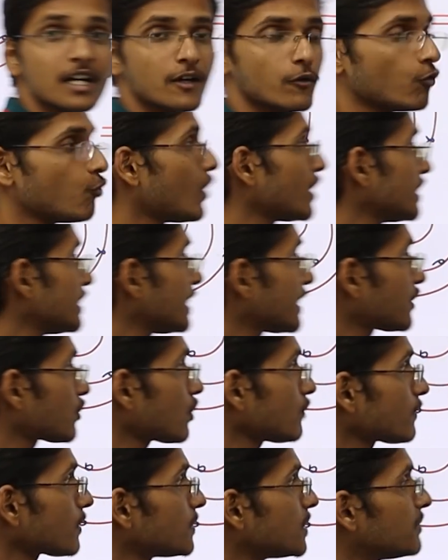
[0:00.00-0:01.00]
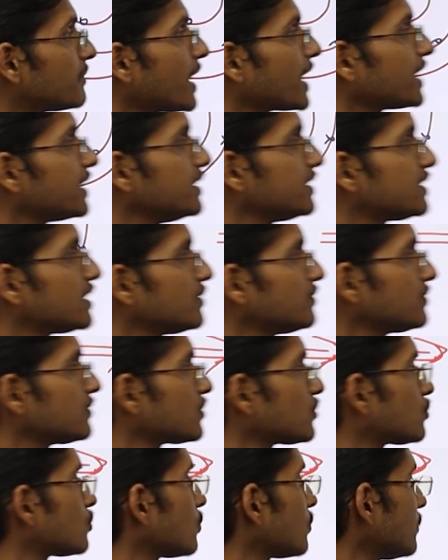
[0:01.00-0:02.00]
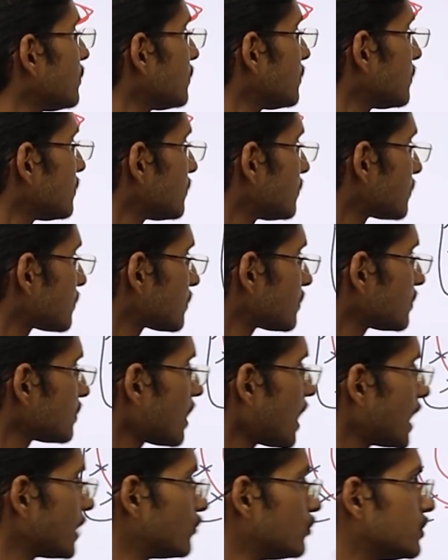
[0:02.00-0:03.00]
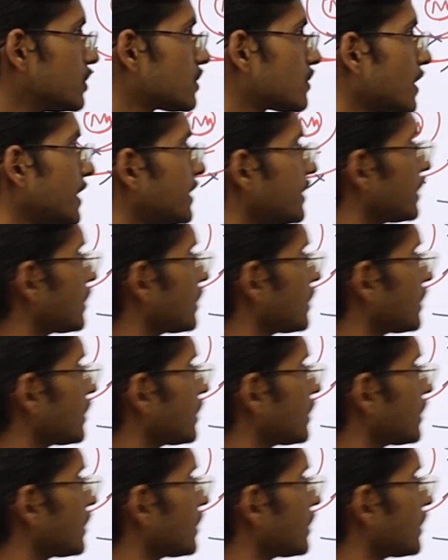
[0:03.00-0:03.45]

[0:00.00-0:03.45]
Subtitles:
one electron from the magnesium, so I would just write